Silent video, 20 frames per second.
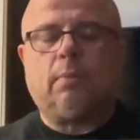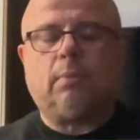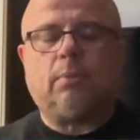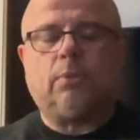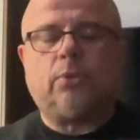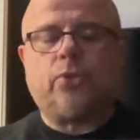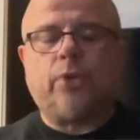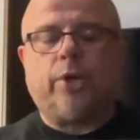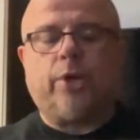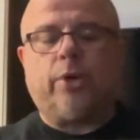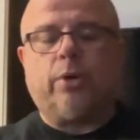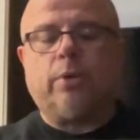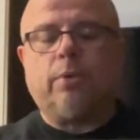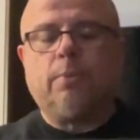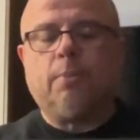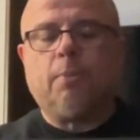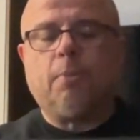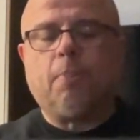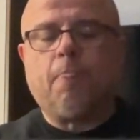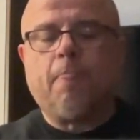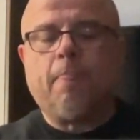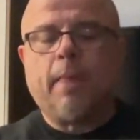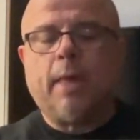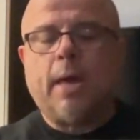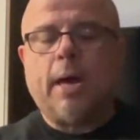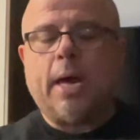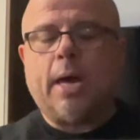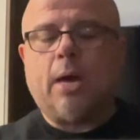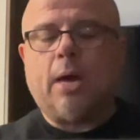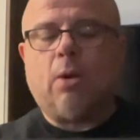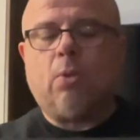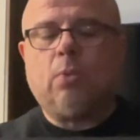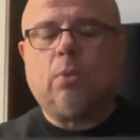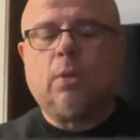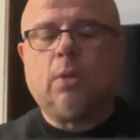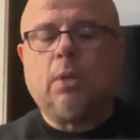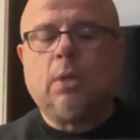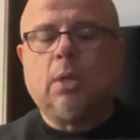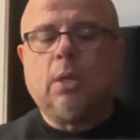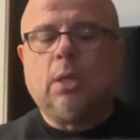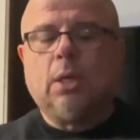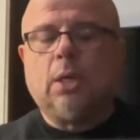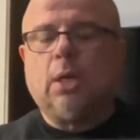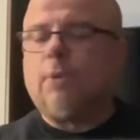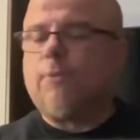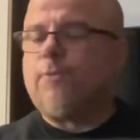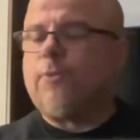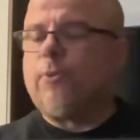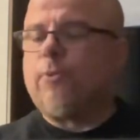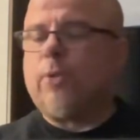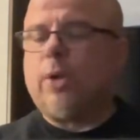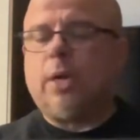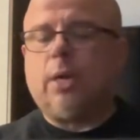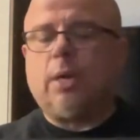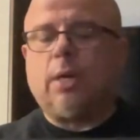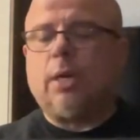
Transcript: trigger out, infrared